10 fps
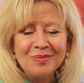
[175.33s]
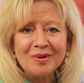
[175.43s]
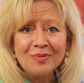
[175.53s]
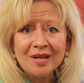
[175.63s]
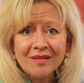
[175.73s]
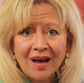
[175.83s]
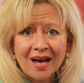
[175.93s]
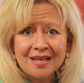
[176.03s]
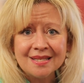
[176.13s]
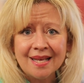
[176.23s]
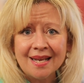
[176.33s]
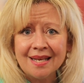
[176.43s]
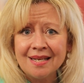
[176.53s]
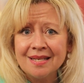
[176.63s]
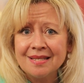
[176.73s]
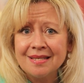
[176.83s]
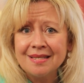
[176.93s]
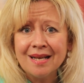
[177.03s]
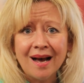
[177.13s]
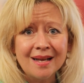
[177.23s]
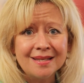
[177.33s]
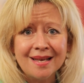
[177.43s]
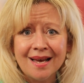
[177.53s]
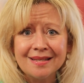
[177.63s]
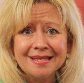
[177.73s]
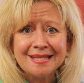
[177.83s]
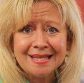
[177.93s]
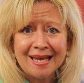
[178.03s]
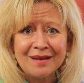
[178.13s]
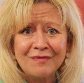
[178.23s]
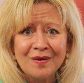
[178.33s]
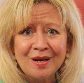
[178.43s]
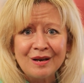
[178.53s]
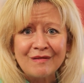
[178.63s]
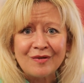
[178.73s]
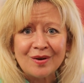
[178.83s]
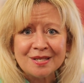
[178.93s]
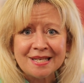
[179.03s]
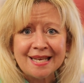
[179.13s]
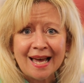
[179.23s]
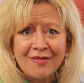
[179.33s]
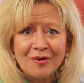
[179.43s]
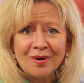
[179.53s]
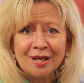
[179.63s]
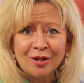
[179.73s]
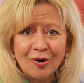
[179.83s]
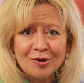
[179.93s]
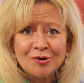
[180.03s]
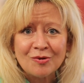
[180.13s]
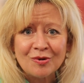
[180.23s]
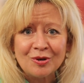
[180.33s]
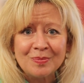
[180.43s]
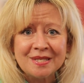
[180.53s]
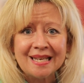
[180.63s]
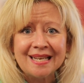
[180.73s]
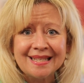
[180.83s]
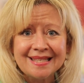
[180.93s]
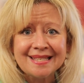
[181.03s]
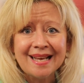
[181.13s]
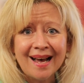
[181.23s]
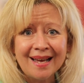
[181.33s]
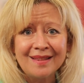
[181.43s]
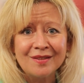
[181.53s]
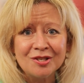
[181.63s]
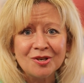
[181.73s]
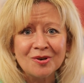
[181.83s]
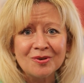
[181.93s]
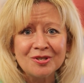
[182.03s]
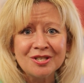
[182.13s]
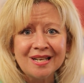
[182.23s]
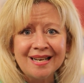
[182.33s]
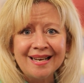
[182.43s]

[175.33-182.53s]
We realize that it is not yet safe for us to gather in larger groups inside the church.